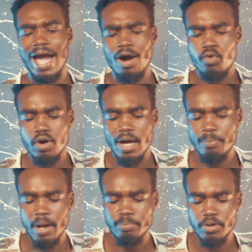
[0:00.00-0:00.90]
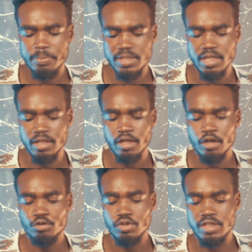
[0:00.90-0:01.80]
I woke up abruptly
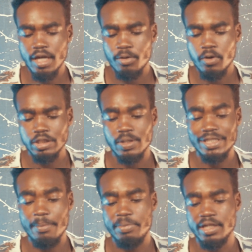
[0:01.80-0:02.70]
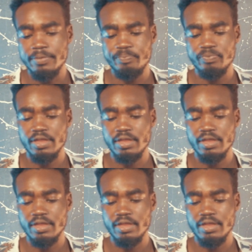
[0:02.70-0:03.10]
to check what was happening.